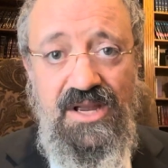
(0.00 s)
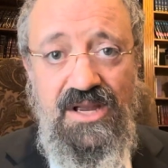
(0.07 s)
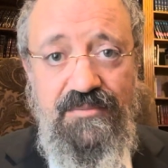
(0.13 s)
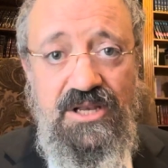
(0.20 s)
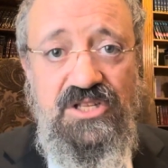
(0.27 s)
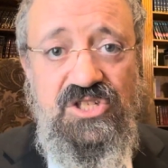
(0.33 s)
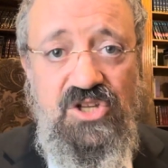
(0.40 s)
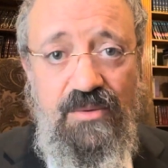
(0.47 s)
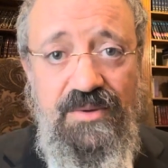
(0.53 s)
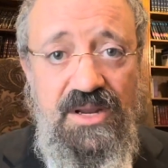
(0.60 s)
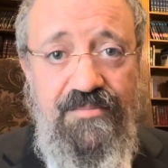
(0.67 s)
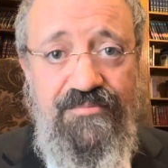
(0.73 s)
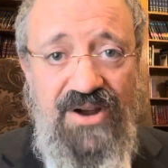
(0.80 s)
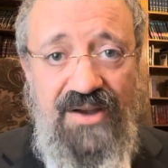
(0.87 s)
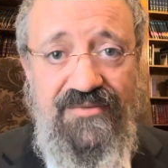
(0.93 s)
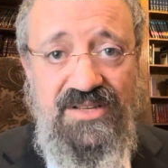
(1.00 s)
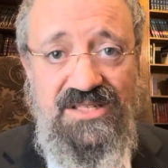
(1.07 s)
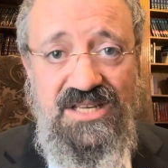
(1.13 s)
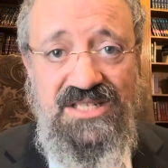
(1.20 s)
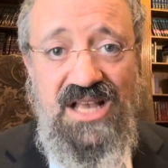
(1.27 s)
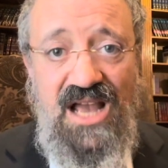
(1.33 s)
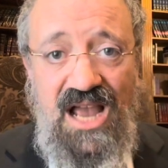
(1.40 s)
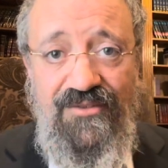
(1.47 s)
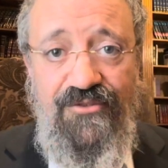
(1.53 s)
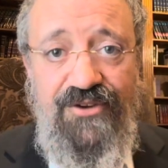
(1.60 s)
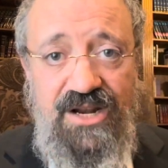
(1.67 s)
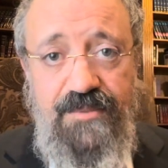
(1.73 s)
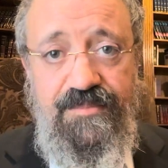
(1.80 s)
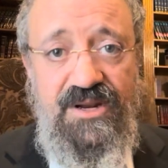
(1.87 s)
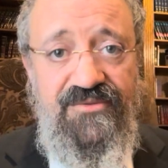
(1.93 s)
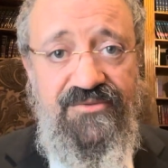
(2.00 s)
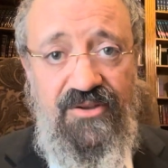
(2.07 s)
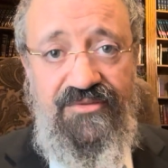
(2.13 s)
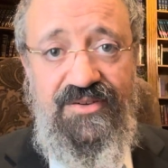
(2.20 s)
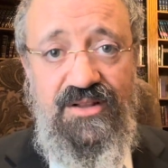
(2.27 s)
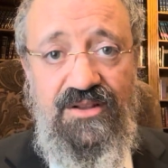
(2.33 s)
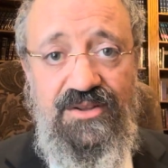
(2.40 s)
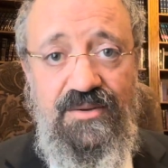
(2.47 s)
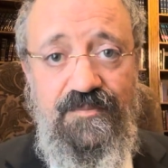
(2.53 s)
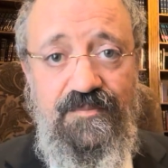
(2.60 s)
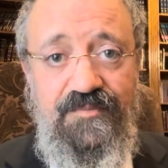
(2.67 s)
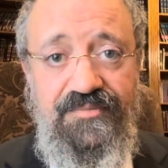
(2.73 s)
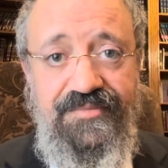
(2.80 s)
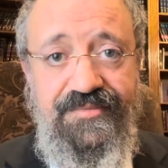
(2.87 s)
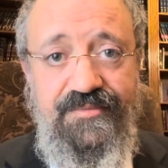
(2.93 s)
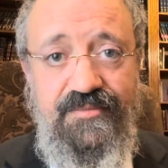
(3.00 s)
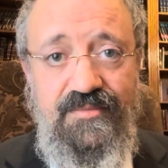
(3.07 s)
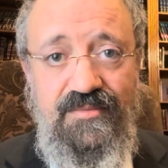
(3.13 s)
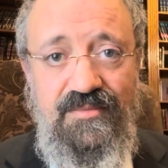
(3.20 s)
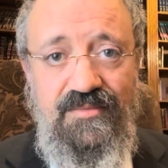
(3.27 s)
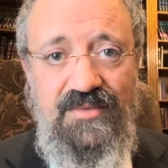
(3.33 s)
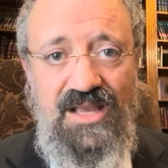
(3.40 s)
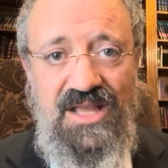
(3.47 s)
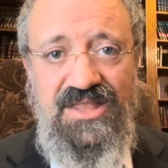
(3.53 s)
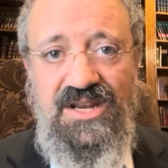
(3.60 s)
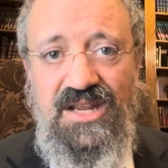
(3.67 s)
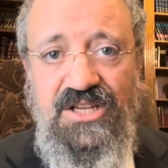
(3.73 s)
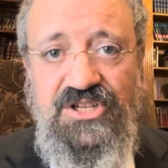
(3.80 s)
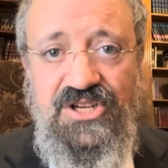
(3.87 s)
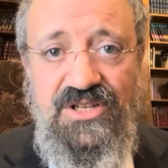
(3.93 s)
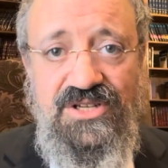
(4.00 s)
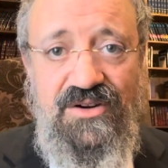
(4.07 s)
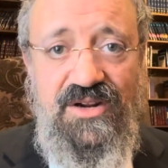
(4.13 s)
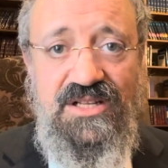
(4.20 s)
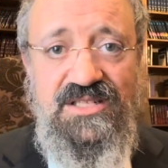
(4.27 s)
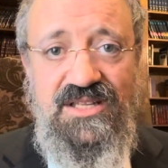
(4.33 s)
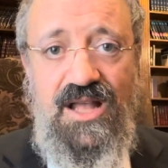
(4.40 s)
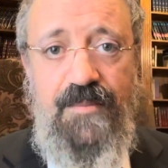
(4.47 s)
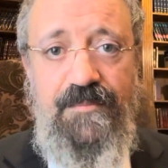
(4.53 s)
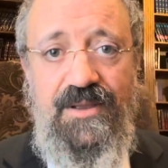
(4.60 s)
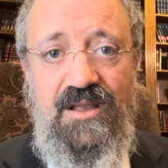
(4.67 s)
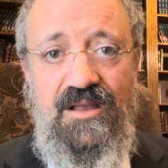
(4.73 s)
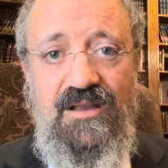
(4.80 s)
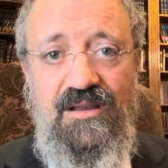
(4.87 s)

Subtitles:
because so many prophecies have already been fulfilled. And the nations are not stopping.